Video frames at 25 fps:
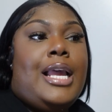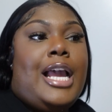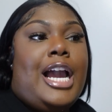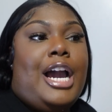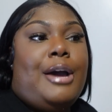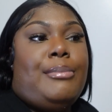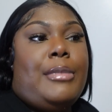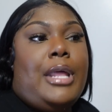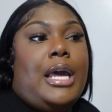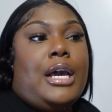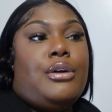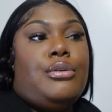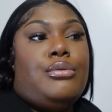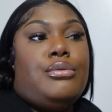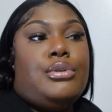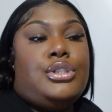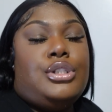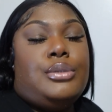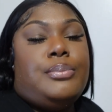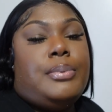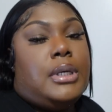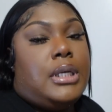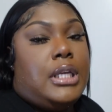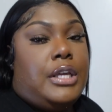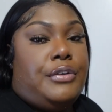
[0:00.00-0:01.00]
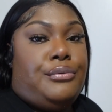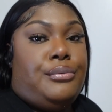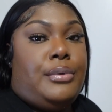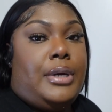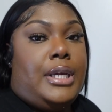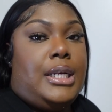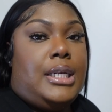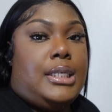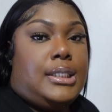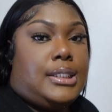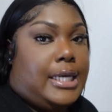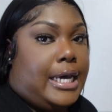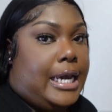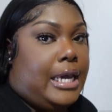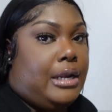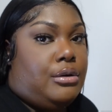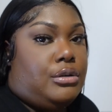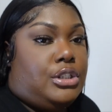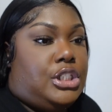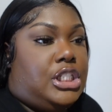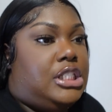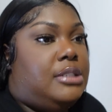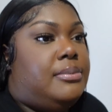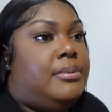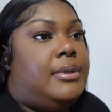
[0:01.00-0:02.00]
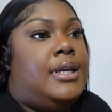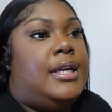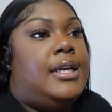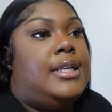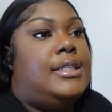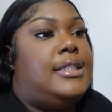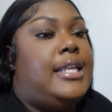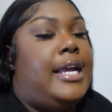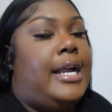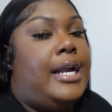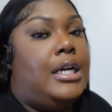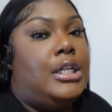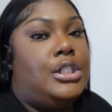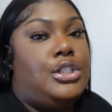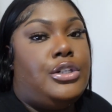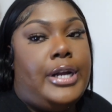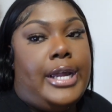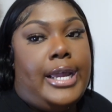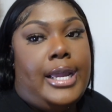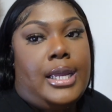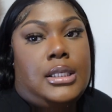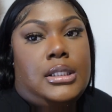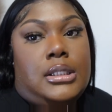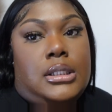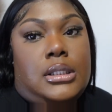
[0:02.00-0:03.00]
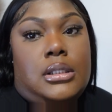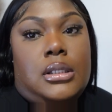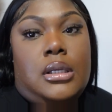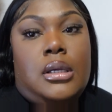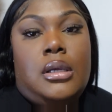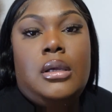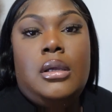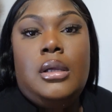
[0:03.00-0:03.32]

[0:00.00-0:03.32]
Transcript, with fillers: i'm not going to put giveaway in the title just because that attracts